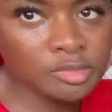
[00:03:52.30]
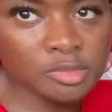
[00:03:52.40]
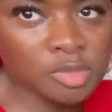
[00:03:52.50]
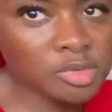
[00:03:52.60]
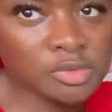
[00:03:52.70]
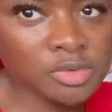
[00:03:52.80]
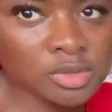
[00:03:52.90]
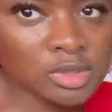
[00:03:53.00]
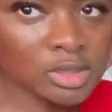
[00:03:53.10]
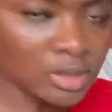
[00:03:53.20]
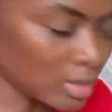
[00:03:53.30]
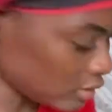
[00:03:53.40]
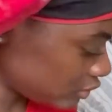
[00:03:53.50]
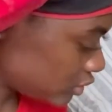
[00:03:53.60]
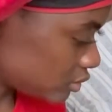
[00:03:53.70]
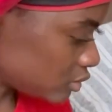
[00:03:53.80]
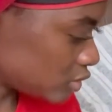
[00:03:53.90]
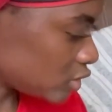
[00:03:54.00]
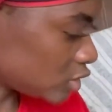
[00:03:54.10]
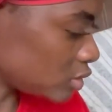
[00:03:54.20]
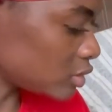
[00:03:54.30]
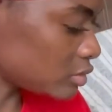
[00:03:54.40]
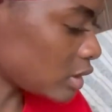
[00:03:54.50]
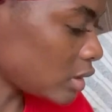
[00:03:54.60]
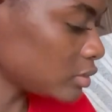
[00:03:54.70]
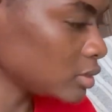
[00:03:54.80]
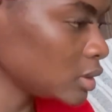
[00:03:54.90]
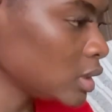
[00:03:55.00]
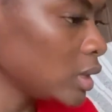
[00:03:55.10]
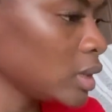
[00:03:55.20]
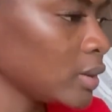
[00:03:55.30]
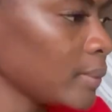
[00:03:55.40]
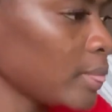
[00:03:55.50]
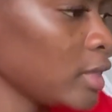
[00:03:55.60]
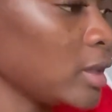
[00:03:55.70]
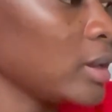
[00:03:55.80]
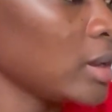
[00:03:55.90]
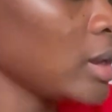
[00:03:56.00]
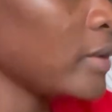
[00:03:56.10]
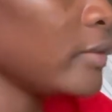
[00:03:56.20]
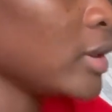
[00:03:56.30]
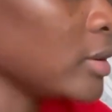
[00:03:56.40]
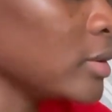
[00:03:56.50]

maybe if you just have to stroll around. Yeah. And